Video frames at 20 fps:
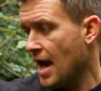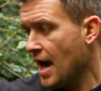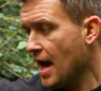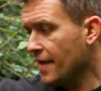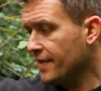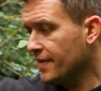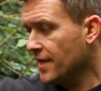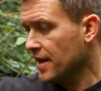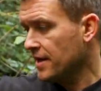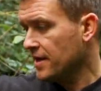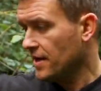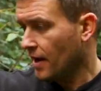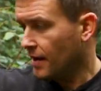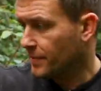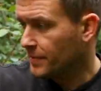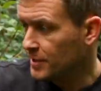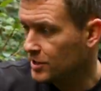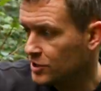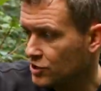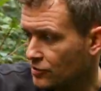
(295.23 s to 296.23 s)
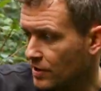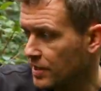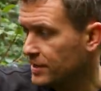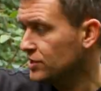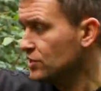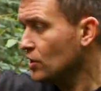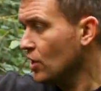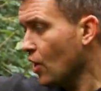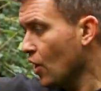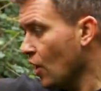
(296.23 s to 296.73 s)
and then I'm going to
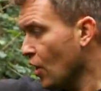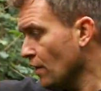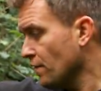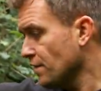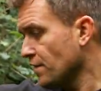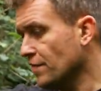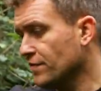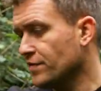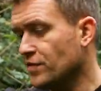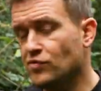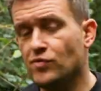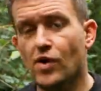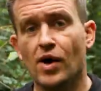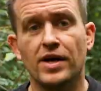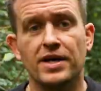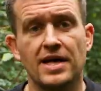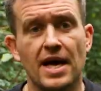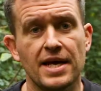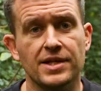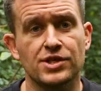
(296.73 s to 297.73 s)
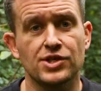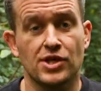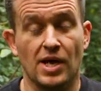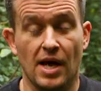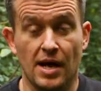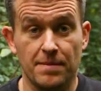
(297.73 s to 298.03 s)
dress off of the ride edge